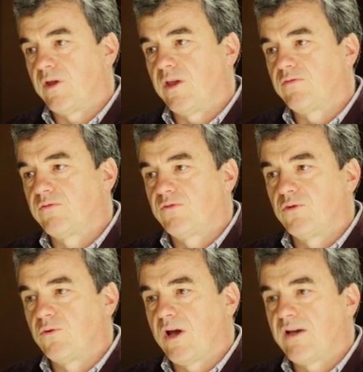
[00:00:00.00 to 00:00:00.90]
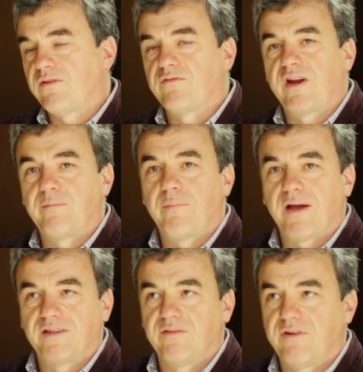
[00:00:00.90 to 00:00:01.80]
if you have a very
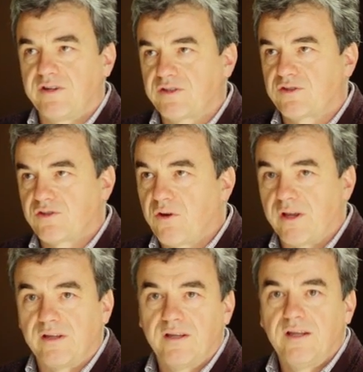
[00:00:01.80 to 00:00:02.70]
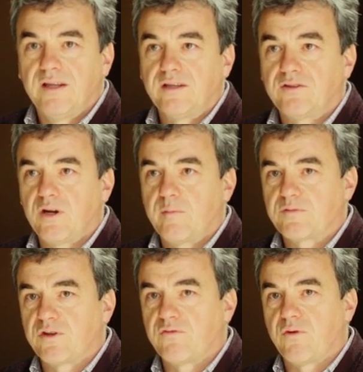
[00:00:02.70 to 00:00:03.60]
biodiverse soil in
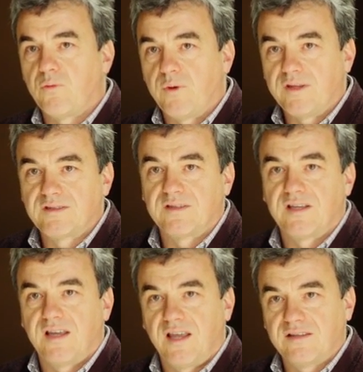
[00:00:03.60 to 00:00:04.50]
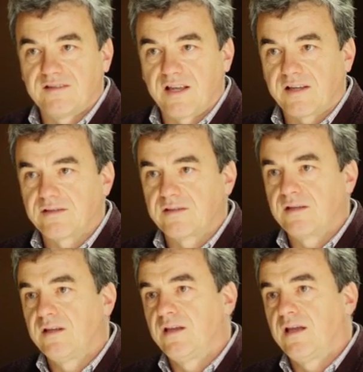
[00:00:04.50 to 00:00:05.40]
terms of weeds, insects,
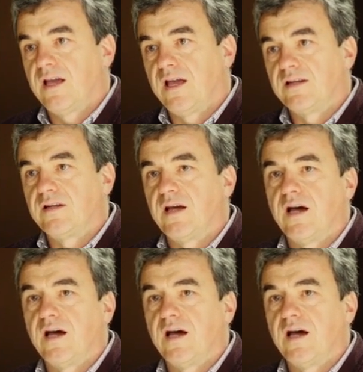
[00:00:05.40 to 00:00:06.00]
and